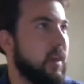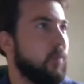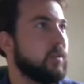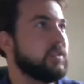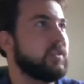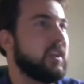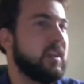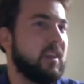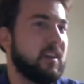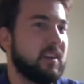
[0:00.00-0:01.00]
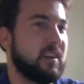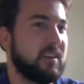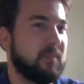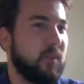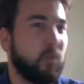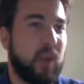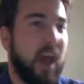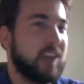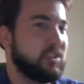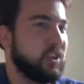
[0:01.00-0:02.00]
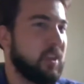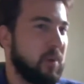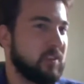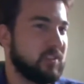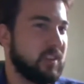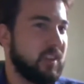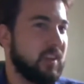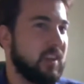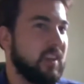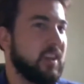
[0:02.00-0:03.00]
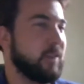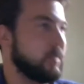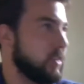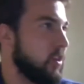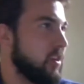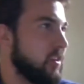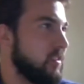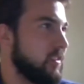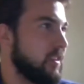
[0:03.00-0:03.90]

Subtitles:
I will say, when I took it personally, it was hard,